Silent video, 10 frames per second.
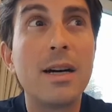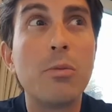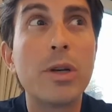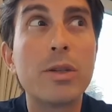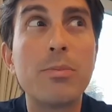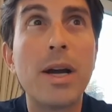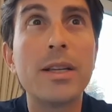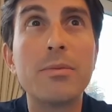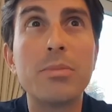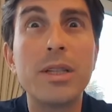which
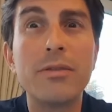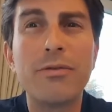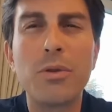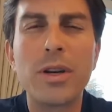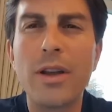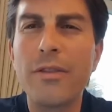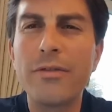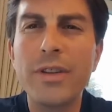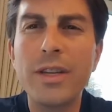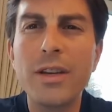might be for another
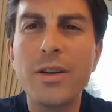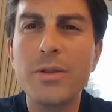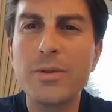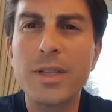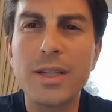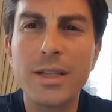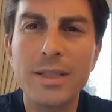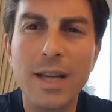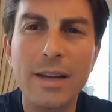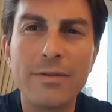video to
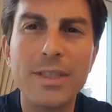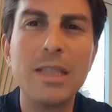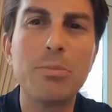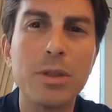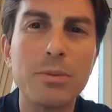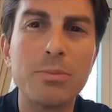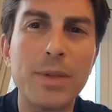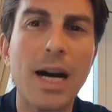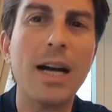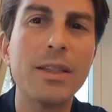dive deeper
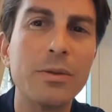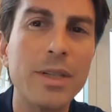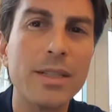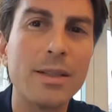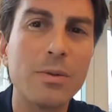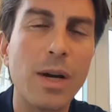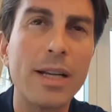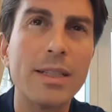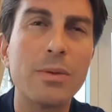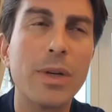behind the reasons why I
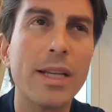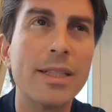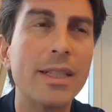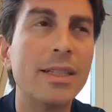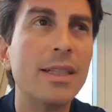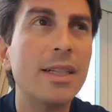did what I did.